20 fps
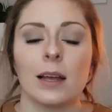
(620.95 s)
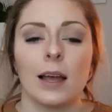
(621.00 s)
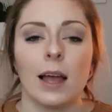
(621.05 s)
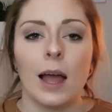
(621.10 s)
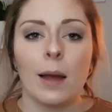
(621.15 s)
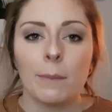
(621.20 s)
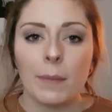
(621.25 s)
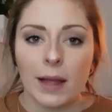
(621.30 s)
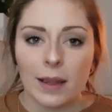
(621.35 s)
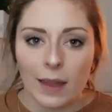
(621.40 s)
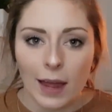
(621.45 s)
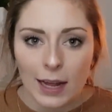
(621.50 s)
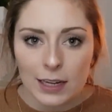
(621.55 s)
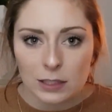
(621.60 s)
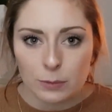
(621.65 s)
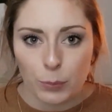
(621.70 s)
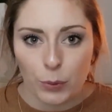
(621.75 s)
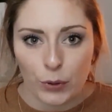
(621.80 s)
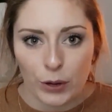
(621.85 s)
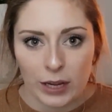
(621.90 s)
And my last
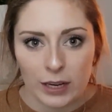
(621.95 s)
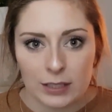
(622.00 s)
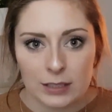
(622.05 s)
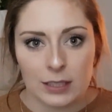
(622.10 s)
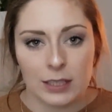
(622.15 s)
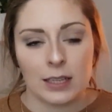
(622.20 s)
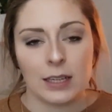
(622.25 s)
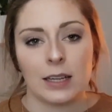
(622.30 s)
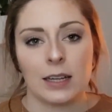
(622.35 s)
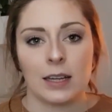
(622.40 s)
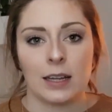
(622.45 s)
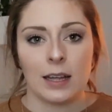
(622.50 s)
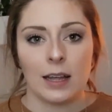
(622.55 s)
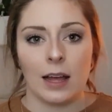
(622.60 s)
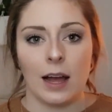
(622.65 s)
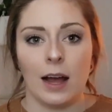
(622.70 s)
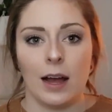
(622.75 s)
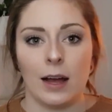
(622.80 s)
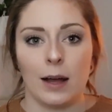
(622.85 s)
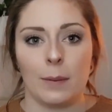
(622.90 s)
point,
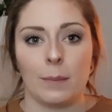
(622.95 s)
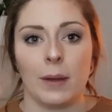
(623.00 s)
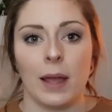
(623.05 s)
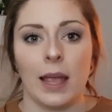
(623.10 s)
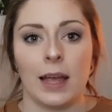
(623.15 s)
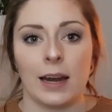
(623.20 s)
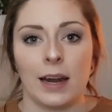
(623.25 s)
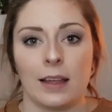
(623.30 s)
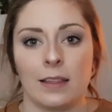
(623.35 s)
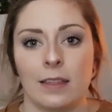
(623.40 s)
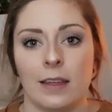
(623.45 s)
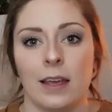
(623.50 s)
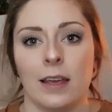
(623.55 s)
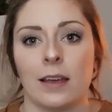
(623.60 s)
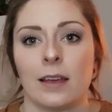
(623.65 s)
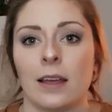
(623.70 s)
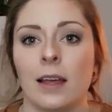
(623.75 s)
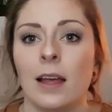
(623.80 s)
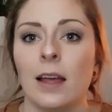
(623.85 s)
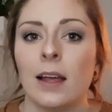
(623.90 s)
and I think
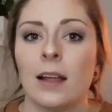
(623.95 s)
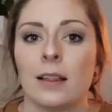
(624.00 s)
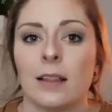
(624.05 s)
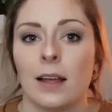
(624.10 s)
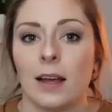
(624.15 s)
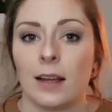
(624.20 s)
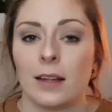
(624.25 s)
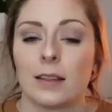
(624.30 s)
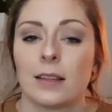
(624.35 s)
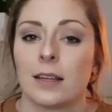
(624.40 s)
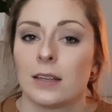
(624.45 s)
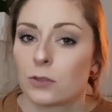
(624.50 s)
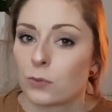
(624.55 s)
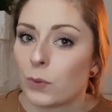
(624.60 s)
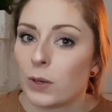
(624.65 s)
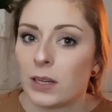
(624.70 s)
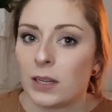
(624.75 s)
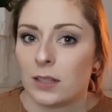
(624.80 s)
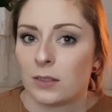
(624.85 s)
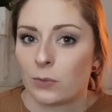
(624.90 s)
that this
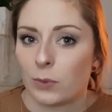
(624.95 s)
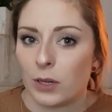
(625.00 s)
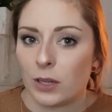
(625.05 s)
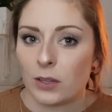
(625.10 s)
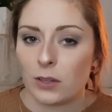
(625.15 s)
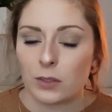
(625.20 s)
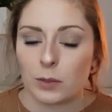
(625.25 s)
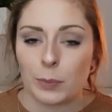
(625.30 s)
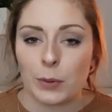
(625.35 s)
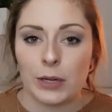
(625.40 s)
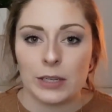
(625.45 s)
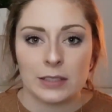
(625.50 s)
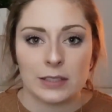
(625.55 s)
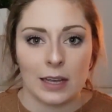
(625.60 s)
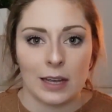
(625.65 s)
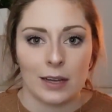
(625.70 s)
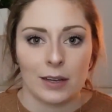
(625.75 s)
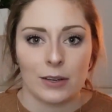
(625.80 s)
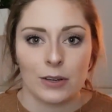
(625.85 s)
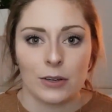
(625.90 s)
one is one of those points
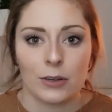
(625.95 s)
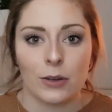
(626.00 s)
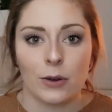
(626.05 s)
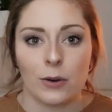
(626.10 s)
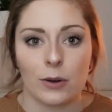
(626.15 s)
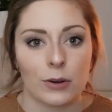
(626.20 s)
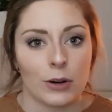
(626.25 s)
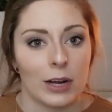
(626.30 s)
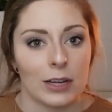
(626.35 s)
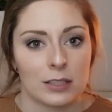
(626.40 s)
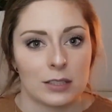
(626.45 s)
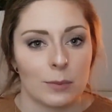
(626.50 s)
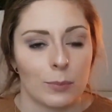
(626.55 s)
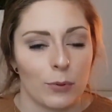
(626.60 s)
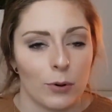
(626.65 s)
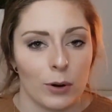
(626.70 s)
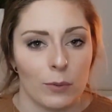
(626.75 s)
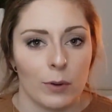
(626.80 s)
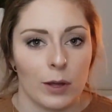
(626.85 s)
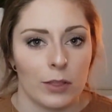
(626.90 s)
that could go across the
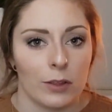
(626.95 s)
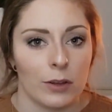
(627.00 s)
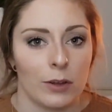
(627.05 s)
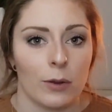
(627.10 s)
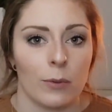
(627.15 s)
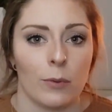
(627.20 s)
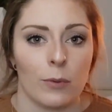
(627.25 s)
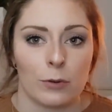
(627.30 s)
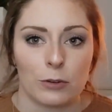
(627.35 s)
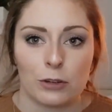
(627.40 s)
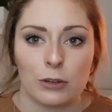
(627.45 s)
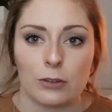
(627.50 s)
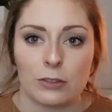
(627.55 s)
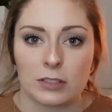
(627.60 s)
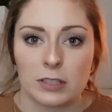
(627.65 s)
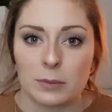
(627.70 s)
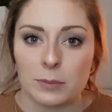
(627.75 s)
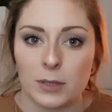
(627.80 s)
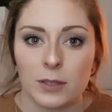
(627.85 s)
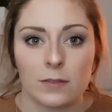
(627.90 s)
board, whether you choose
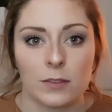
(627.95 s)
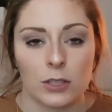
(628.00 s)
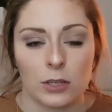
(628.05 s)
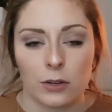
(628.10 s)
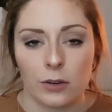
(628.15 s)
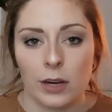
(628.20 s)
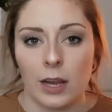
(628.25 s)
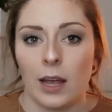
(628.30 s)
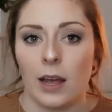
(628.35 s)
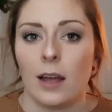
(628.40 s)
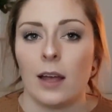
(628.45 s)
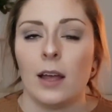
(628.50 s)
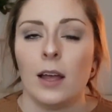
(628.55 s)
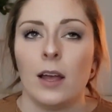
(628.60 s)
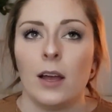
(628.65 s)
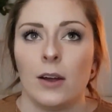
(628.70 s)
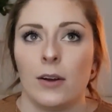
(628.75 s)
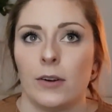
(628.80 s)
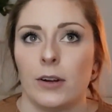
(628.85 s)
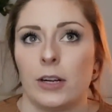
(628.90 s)
to move to Korea
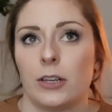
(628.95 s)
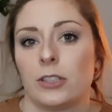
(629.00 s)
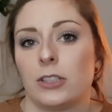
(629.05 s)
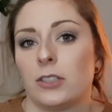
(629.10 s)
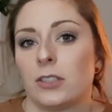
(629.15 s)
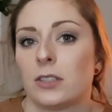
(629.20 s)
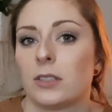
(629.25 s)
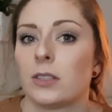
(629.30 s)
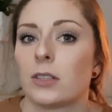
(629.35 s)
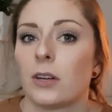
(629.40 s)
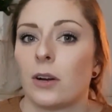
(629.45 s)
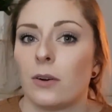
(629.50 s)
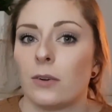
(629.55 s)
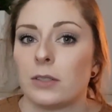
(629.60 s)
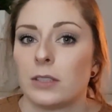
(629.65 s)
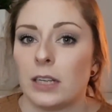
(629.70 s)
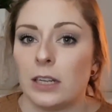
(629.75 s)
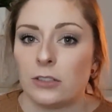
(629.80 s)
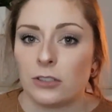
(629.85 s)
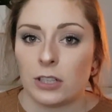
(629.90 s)
or you choose to go
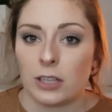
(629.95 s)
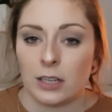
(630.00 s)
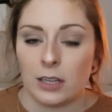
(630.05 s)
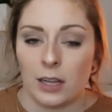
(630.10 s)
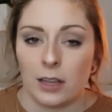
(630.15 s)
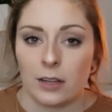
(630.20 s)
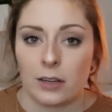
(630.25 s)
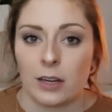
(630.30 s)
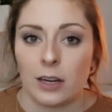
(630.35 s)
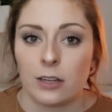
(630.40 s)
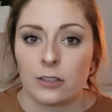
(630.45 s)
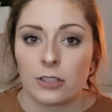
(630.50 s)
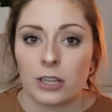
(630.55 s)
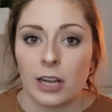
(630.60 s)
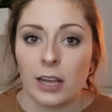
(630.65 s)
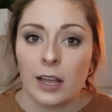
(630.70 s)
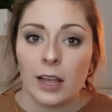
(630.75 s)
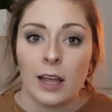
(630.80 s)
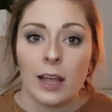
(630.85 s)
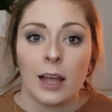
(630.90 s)
teach in another
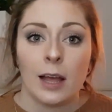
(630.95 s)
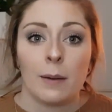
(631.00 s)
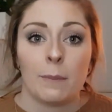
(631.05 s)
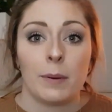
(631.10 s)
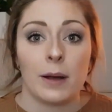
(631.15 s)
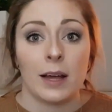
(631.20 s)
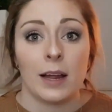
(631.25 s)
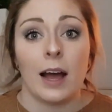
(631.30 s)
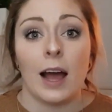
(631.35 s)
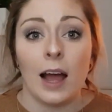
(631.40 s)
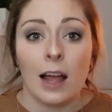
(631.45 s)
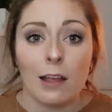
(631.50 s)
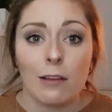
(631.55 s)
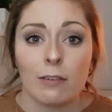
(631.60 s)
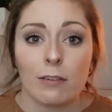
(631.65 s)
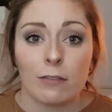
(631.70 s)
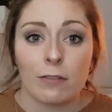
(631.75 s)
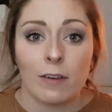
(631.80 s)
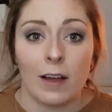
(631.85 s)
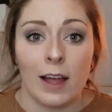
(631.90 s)
country. But I
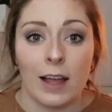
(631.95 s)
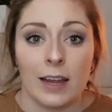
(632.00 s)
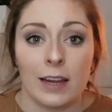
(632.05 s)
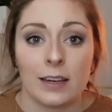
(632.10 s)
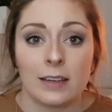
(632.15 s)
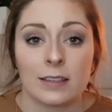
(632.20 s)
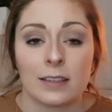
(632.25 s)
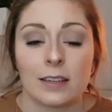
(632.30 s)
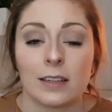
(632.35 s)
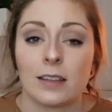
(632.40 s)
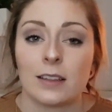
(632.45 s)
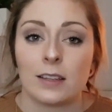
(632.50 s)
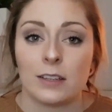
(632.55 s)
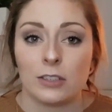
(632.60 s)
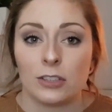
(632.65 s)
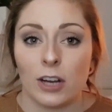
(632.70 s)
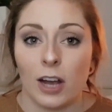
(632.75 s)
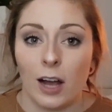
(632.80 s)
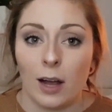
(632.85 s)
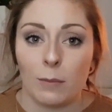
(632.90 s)
find the
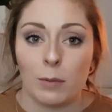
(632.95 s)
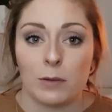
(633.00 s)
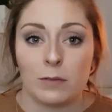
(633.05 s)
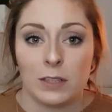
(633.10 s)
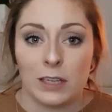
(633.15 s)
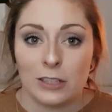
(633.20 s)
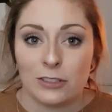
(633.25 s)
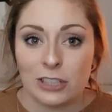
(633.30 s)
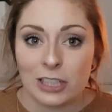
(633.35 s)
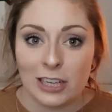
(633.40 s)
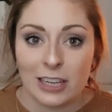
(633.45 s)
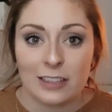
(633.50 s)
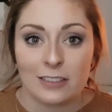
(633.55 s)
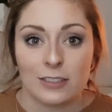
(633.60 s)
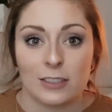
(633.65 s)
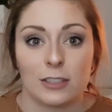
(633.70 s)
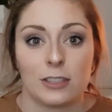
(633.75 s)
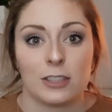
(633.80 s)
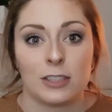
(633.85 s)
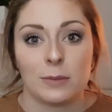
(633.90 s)
job of teaching
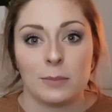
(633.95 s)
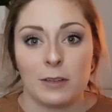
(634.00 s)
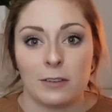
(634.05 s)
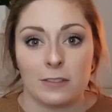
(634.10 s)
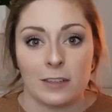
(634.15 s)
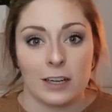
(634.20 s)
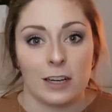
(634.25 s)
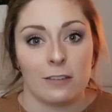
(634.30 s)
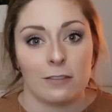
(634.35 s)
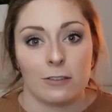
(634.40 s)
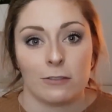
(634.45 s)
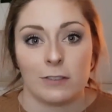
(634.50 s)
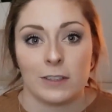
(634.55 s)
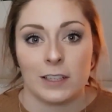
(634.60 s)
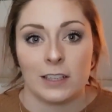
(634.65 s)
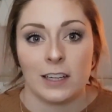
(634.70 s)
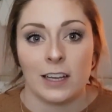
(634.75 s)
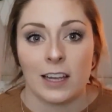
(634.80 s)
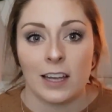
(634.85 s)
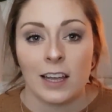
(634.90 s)
English to be very
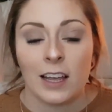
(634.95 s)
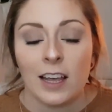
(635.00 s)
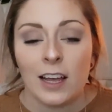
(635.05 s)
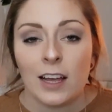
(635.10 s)
fulfilling.